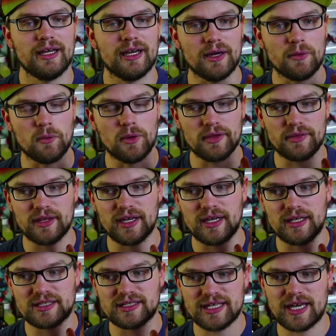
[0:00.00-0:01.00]
What
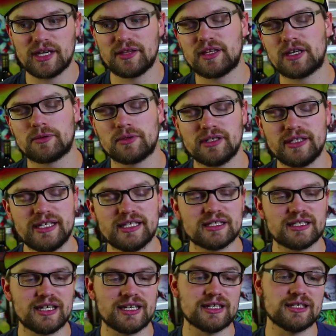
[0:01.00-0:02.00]
they said in their
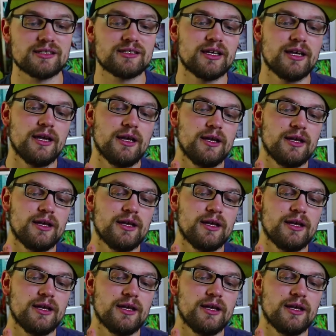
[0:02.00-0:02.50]
release is